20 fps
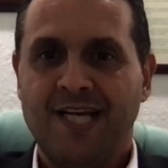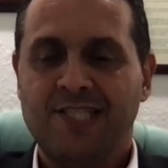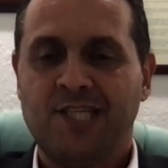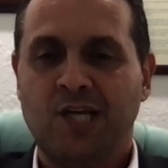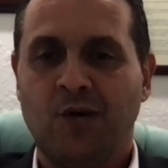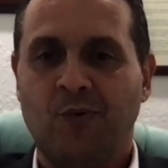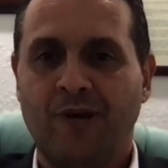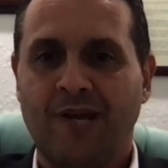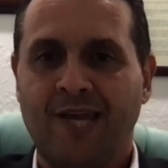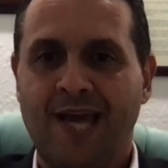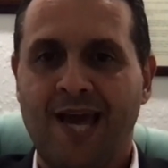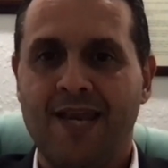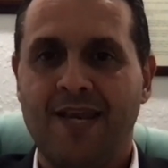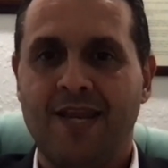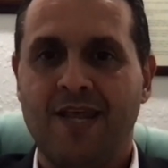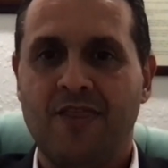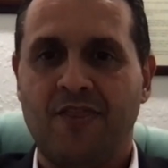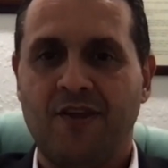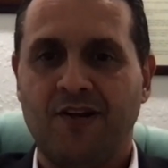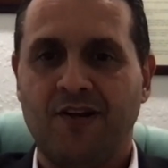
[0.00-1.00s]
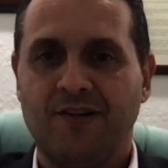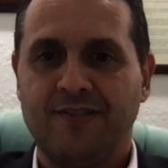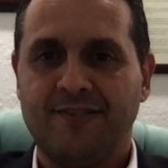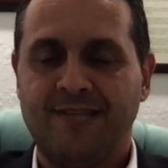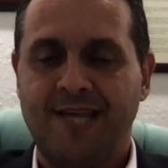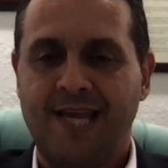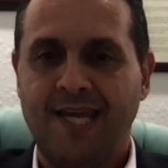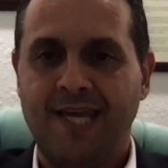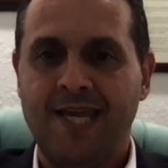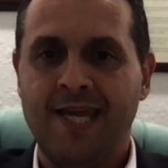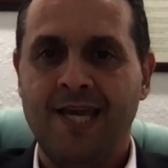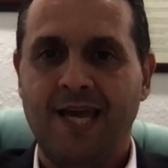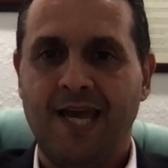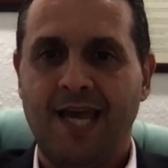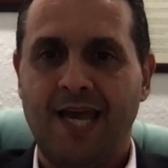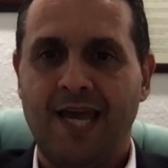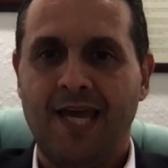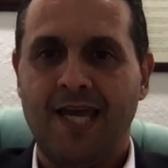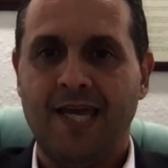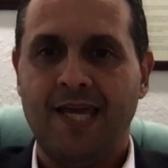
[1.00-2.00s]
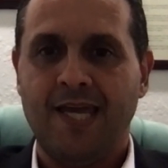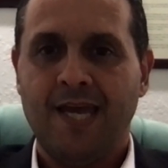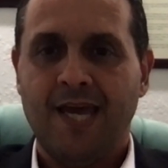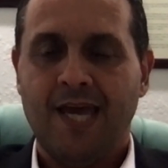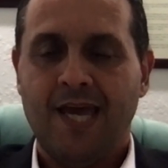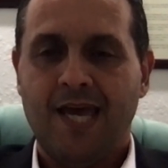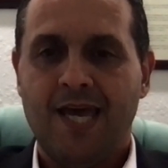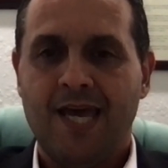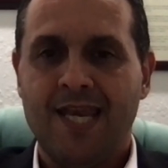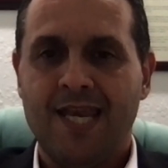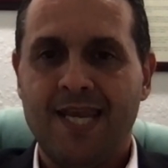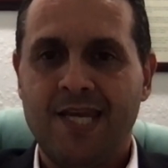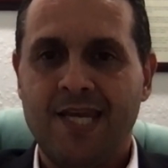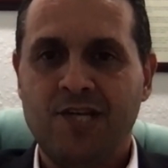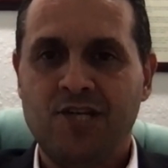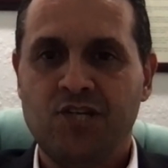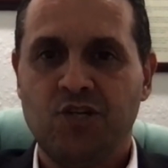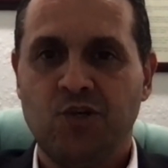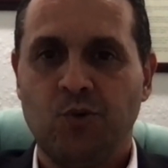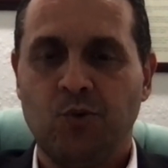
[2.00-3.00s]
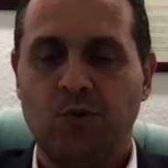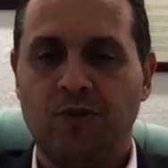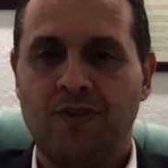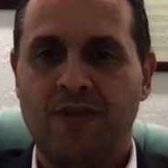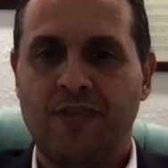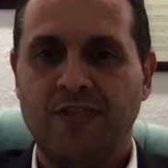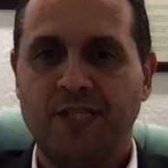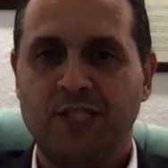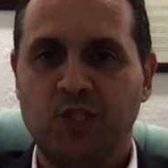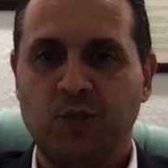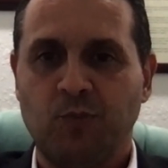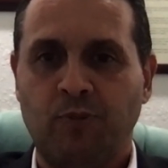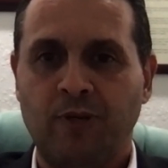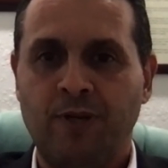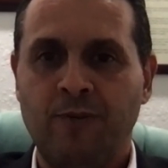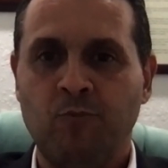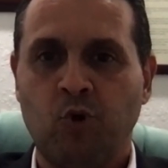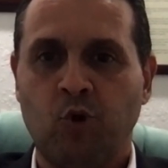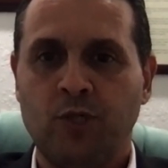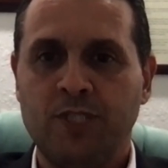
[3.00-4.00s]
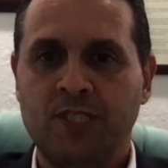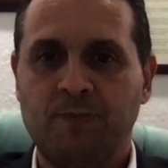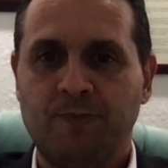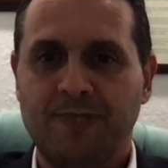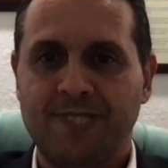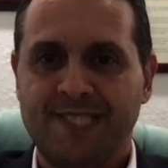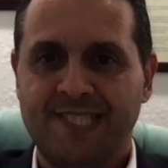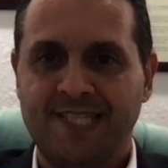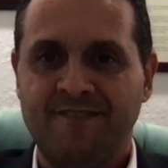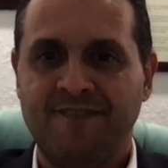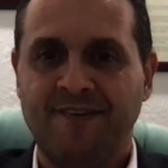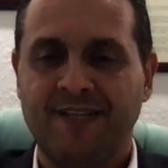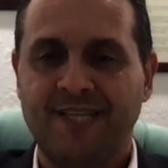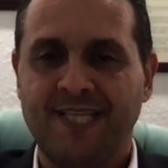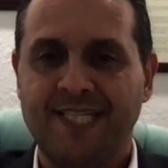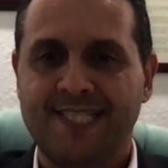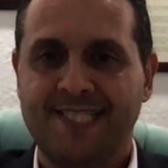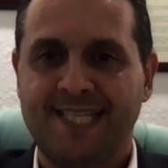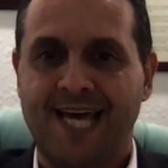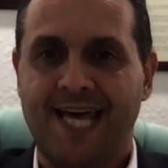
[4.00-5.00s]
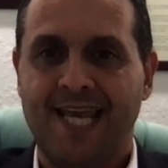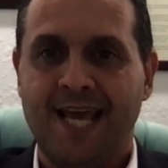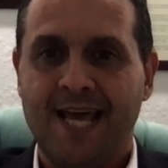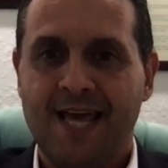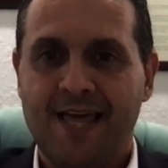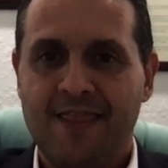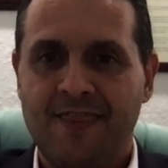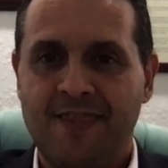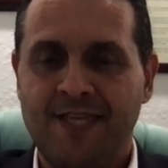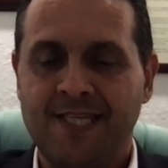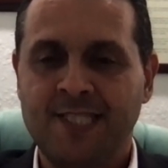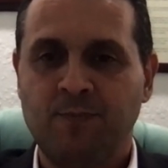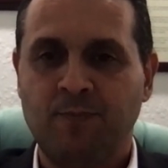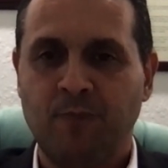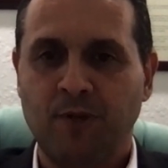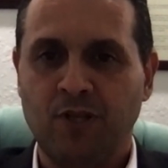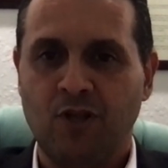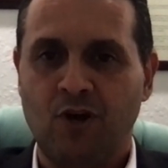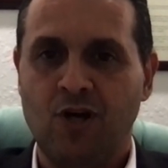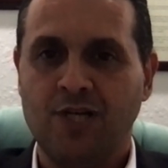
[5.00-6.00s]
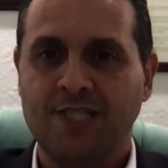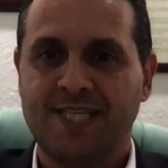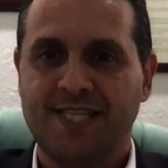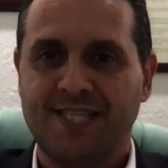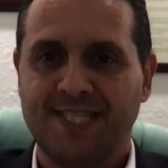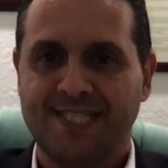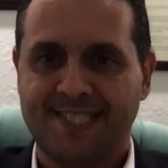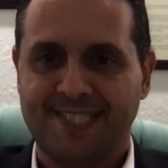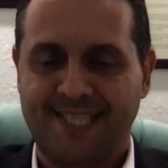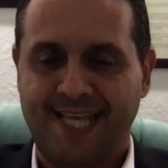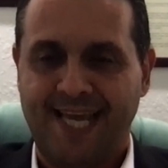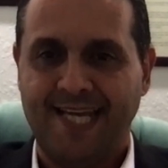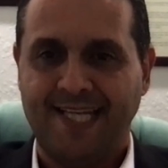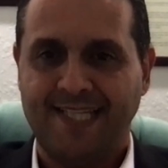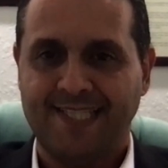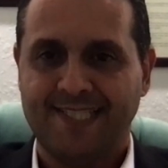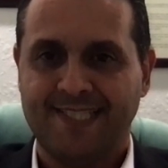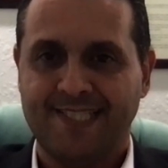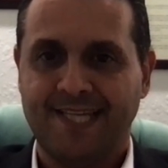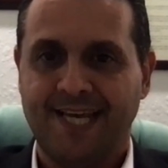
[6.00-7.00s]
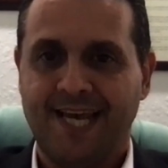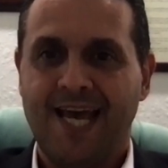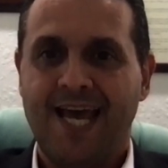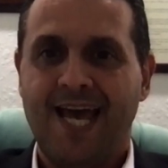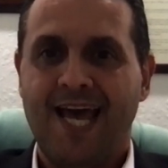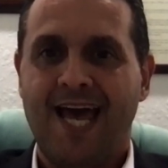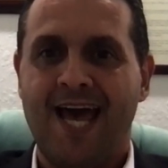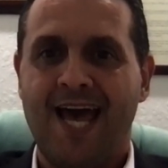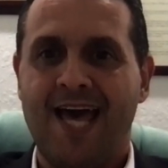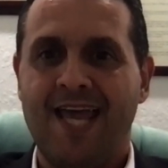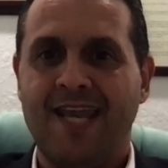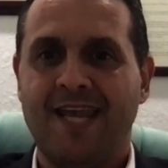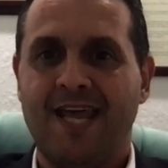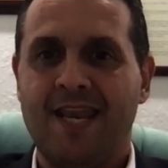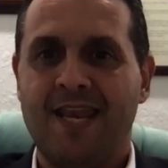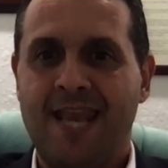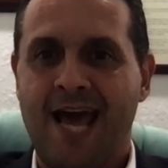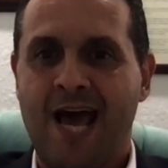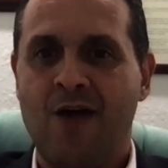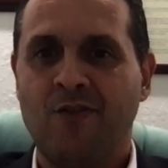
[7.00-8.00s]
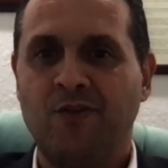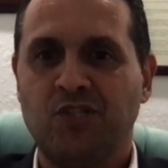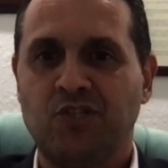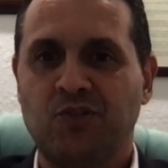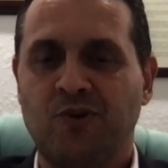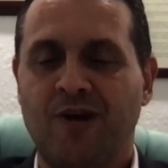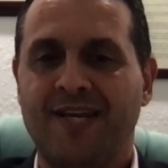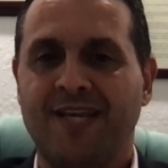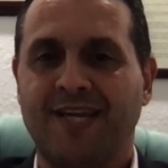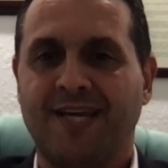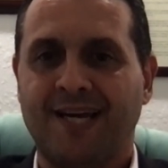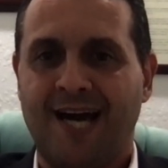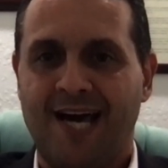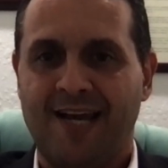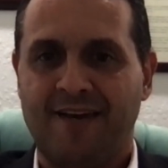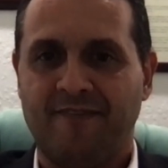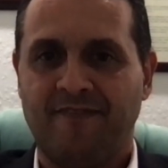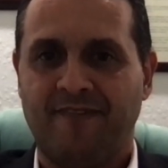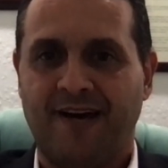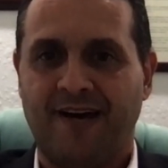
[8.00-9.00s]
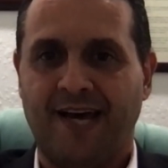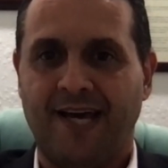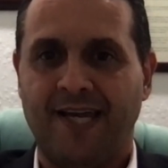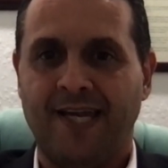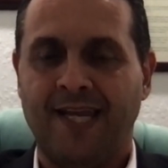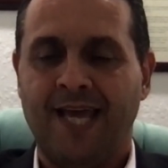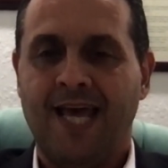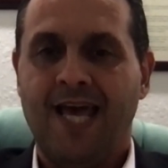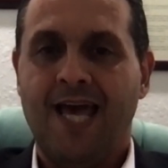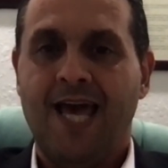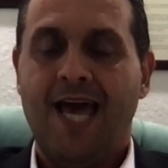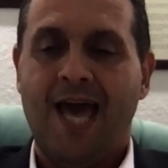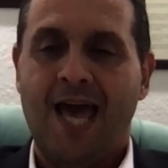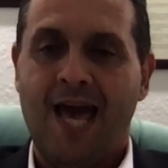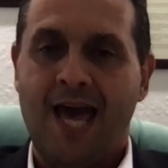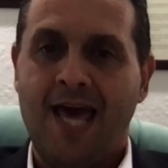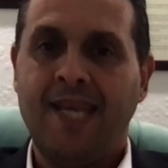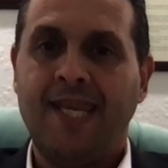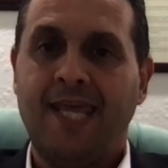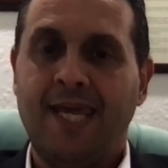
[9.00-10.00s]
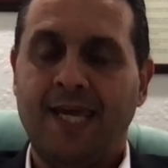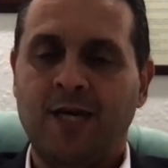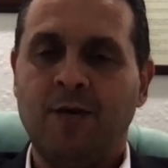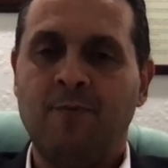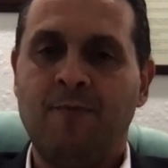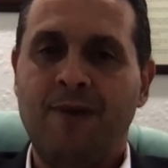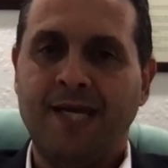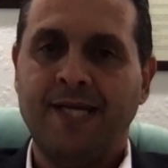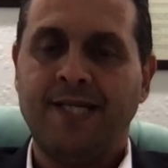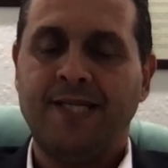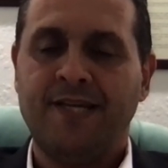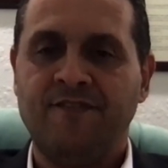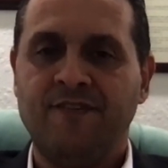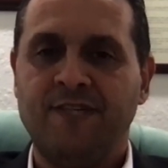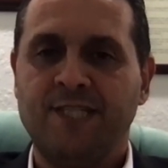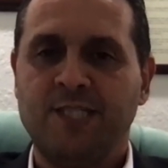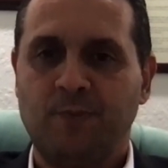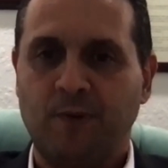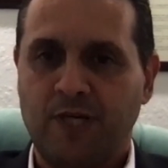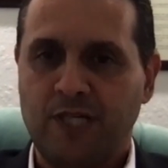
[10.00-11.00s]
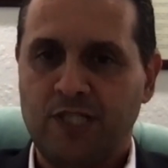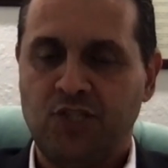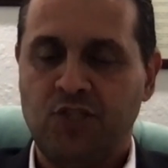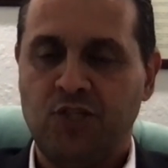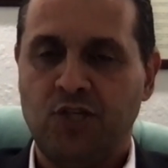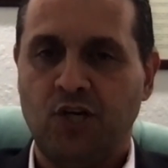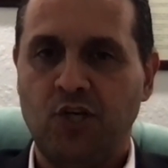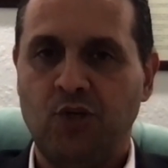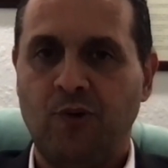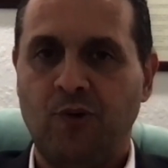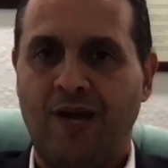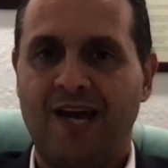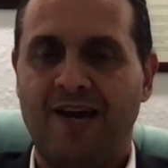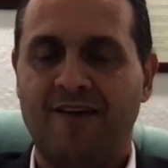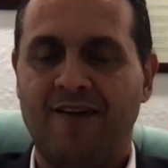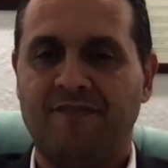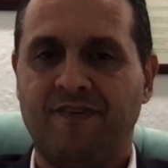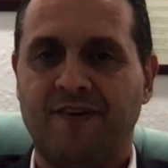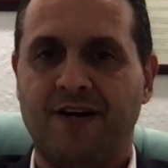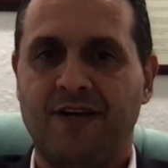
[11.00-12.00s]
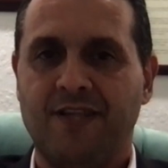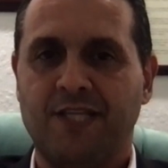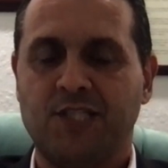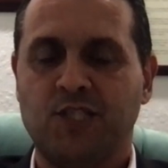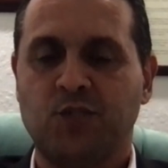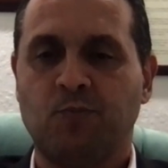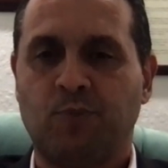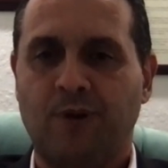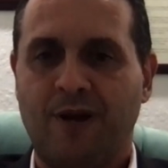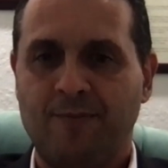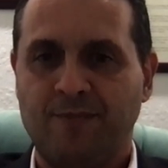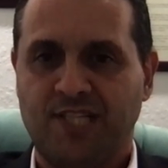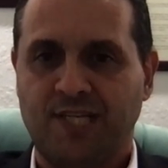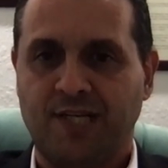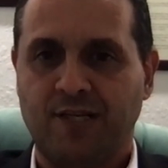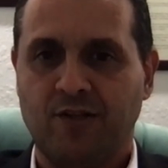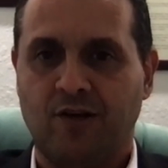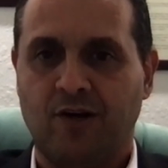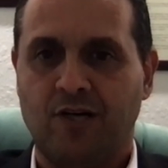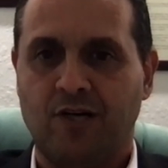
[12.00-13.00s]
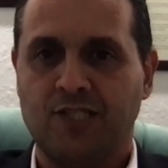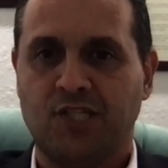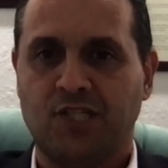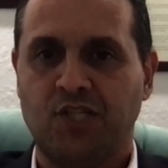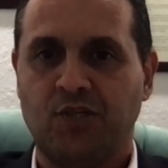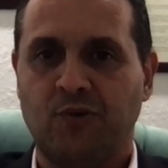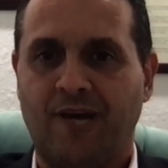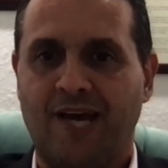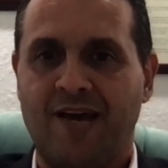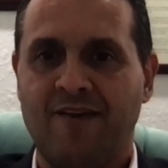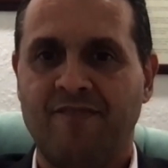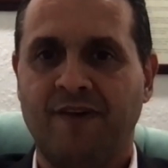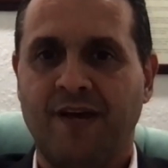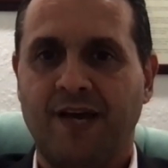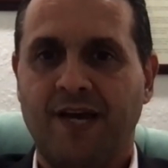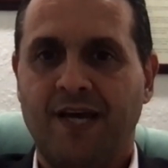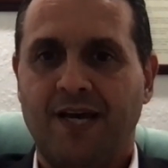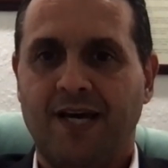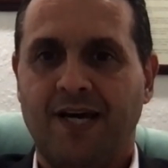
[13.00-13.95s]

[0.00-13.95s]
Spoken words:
So again, they're taking an issue that the Supreme Court specifically said, this belongs to the states. And now they're trying to codify it. And it can make a difference because, you know, you have the Supremacy Clause and you have